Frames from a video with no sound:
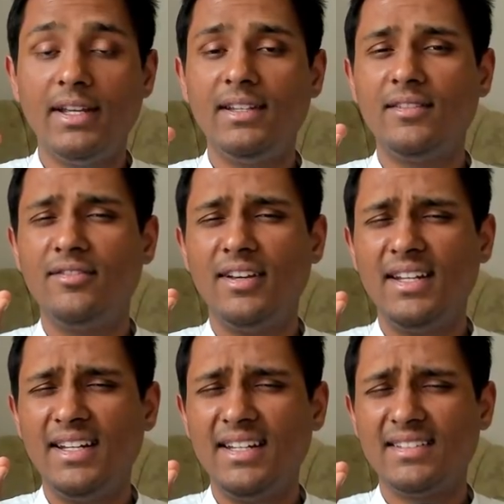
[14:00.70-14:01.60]
is
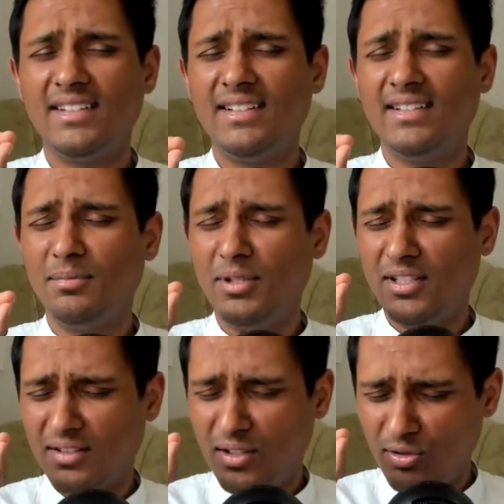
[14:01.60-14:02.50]
very less. It is
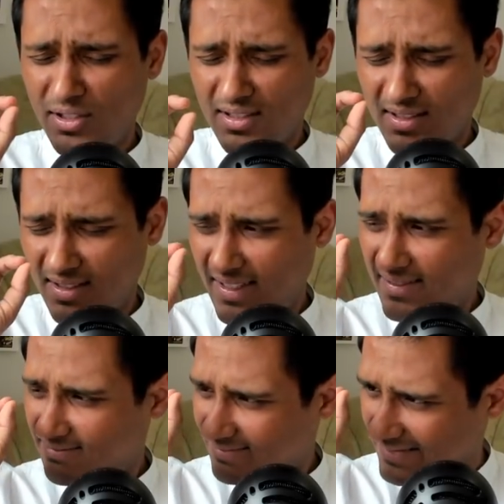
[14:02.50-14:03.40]
minuscule. It's like
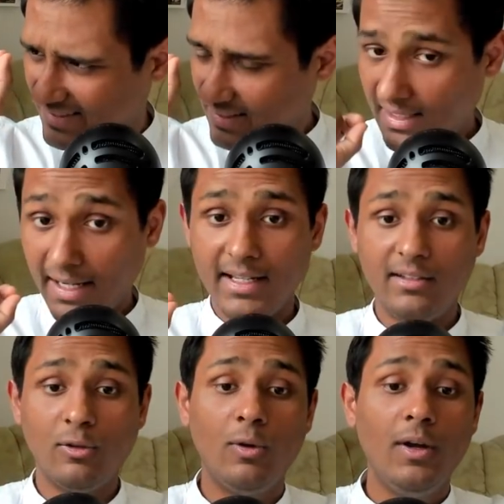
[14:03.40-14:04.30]
tiny.
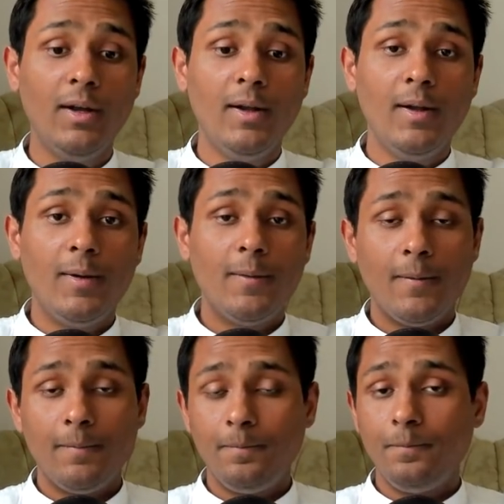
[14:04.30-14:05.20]
So
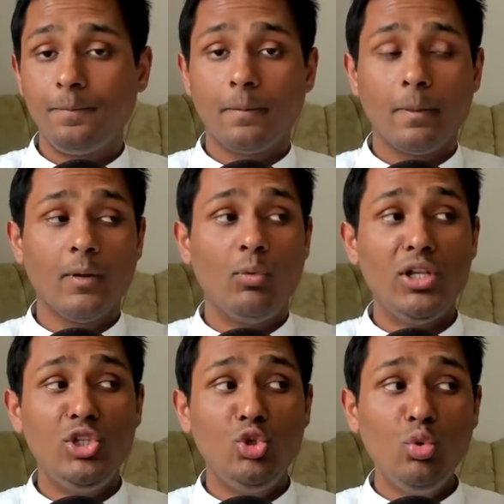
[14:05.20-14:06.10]

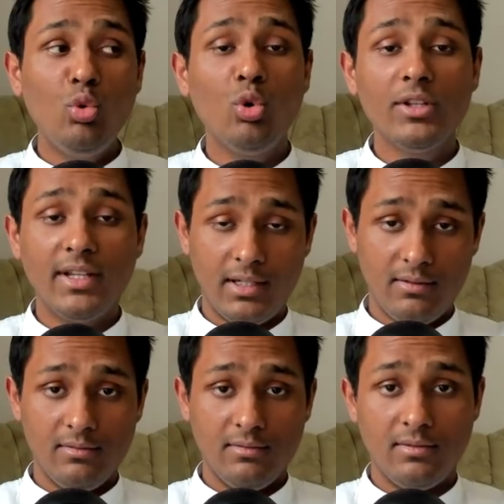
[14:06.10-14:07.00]
when you go there,
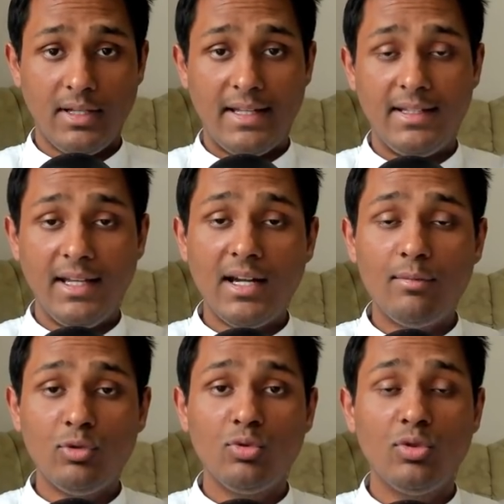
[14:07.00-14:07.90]
and they
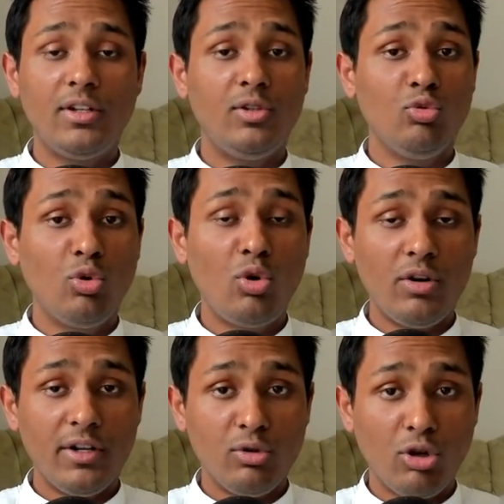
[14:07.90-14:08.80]
come to know that you do
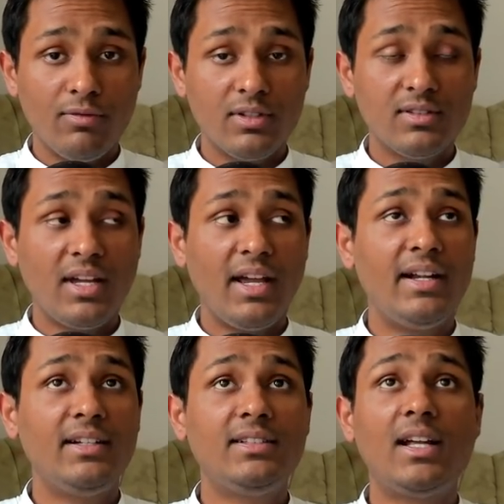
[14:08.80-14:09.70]
not eat non-veg, the
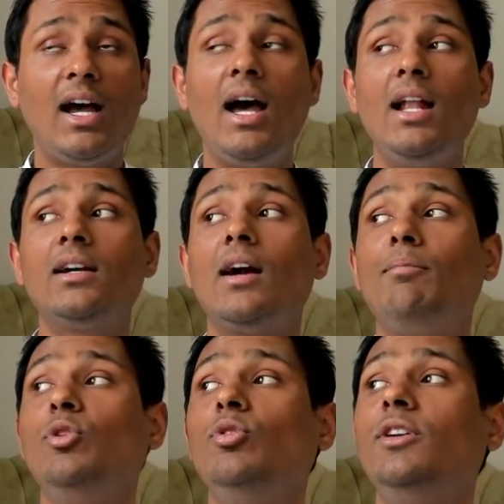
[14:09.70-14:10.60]
entire
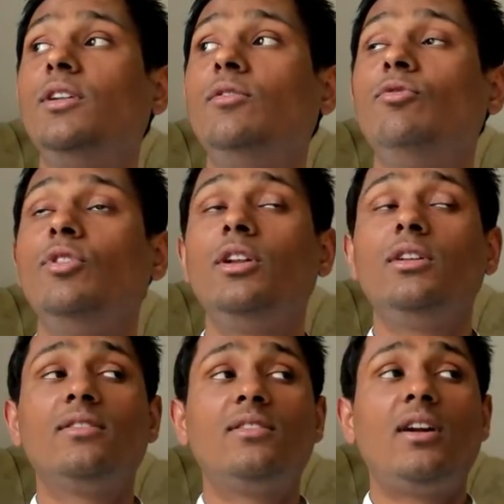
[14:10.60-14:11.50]
community
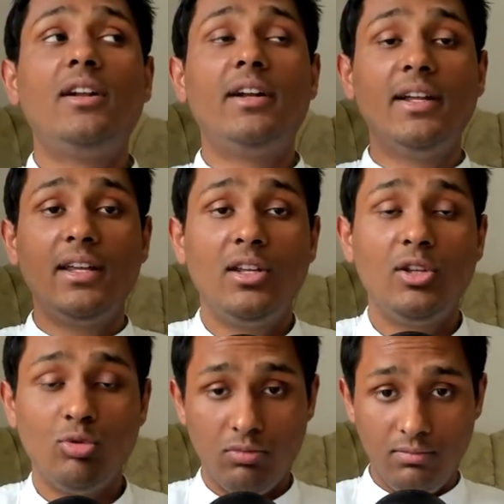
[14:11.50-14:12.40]
will start attacking
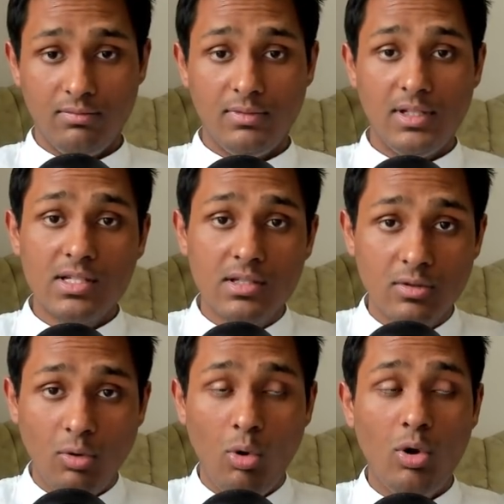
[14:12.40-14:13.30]
you. Yes.
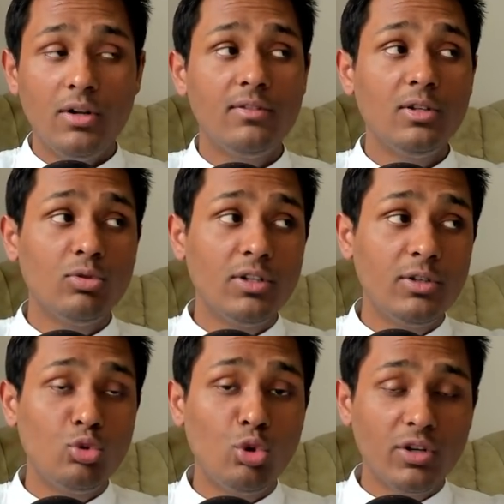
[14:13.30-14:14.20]
Or if they know that
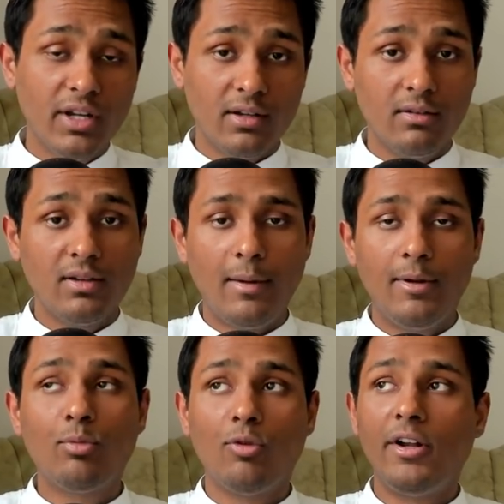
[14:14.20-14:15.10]
you don't drink. I
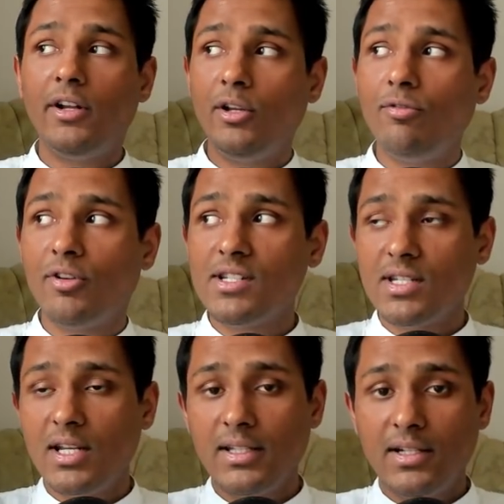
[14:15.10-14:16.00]
mean, provided your friends
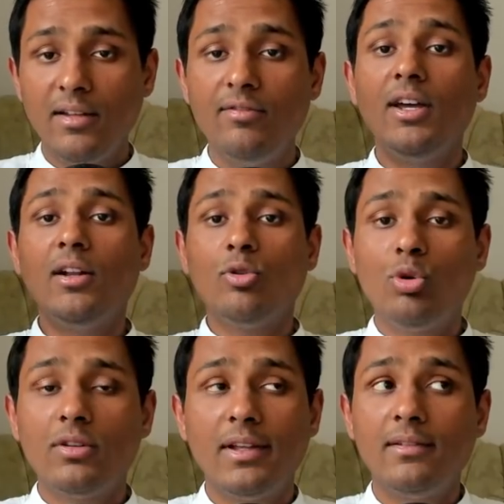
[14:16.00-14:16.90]
are like that. If they are
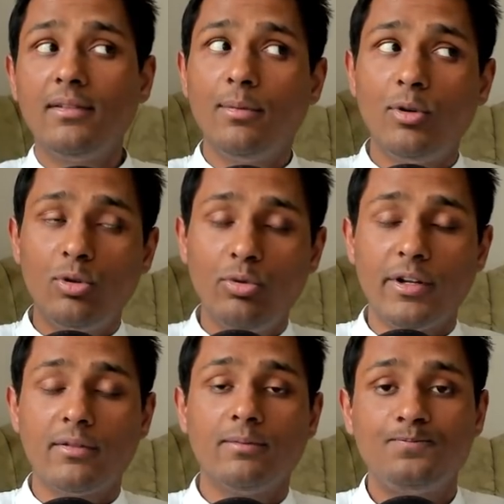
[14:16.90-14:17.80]
good, then they may not do it.
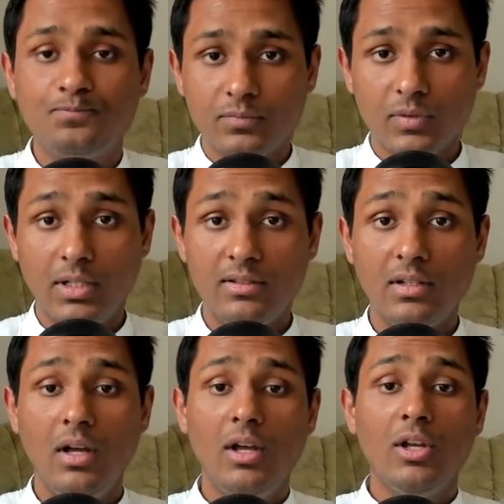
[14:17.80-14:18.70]
Yes.
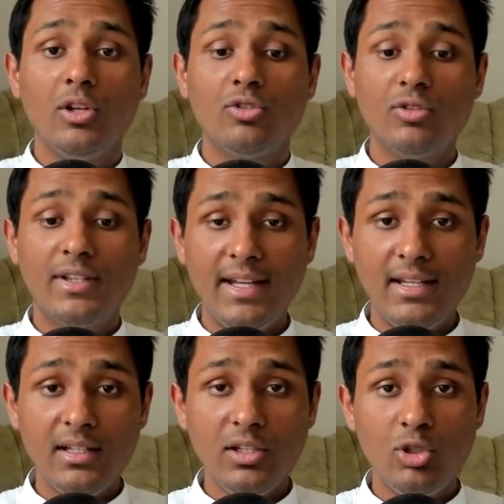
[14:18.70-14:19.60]
So
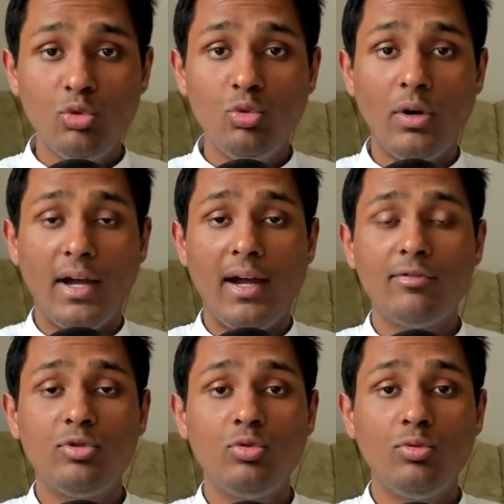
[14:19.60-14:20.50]
then you
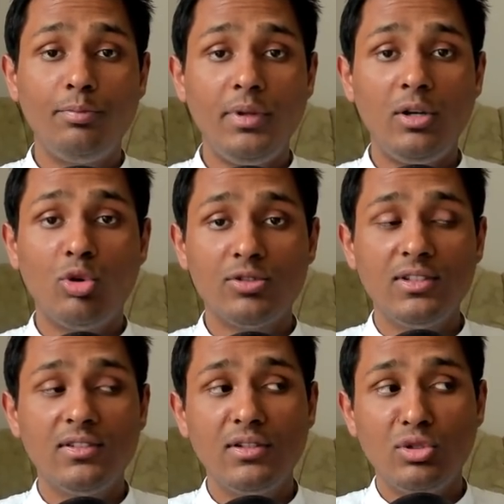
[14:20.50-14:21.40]
have to be
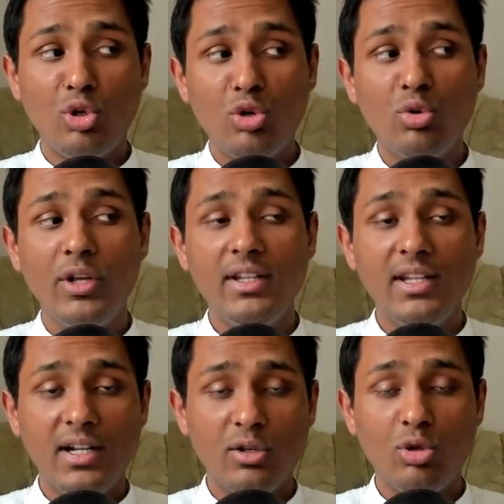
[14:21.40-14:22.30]
cautious in not going
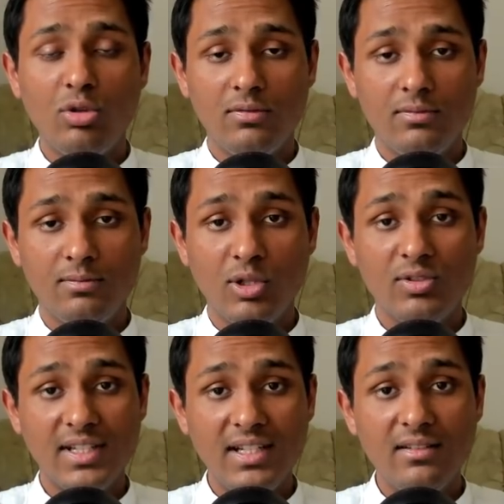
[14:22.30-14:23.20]
there at all. Because
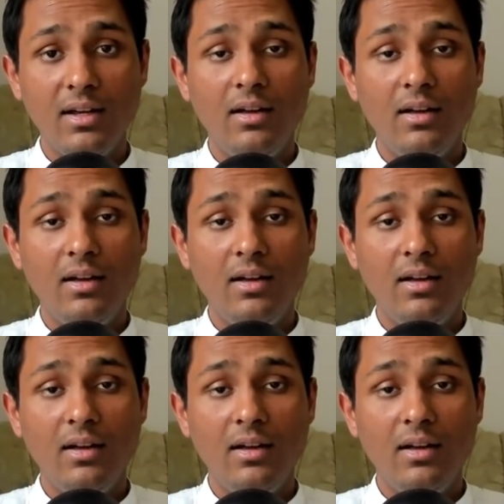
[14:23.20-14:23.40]
then,